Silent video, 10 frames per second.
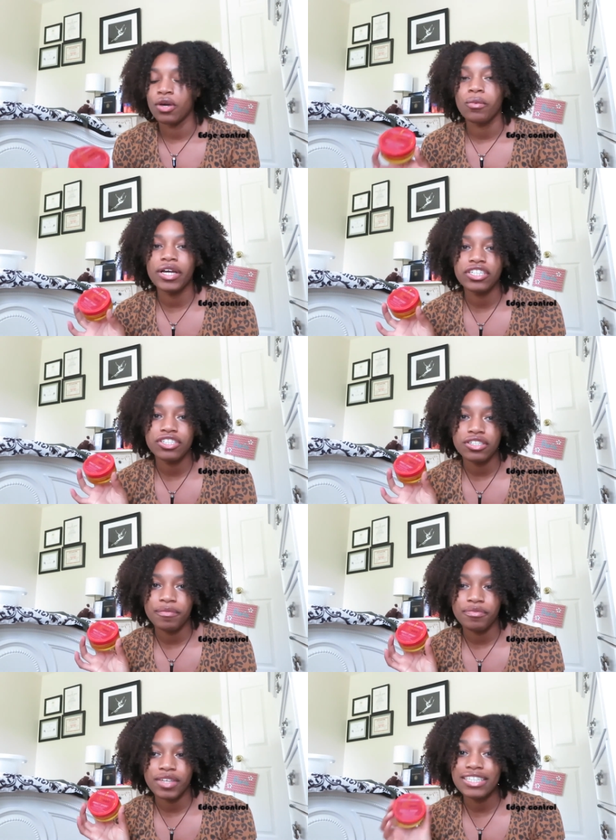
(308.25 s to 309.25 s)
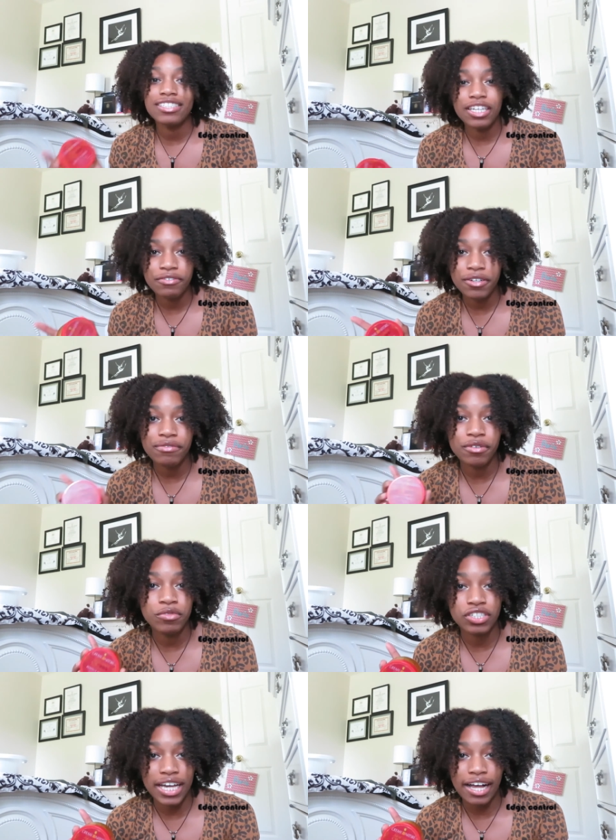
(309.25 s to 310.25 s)
which is different from
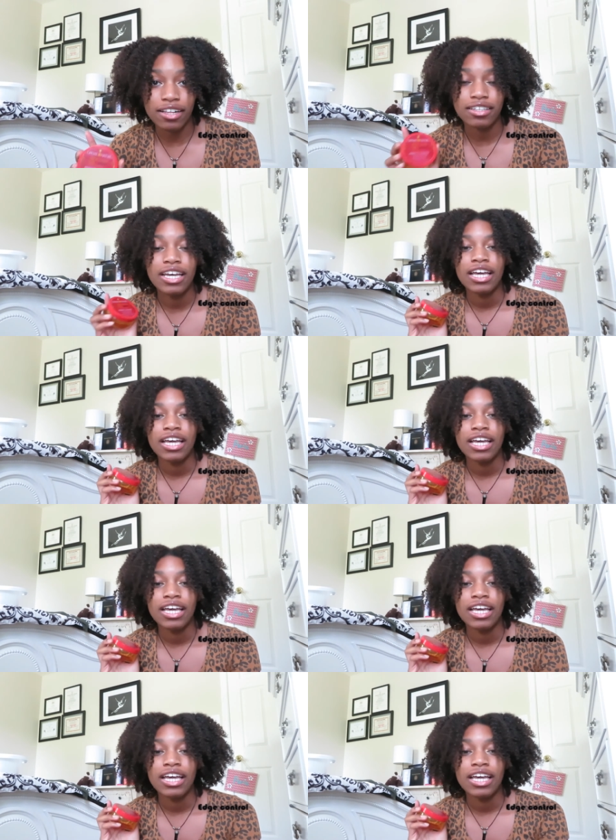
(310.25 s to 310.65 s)
gel.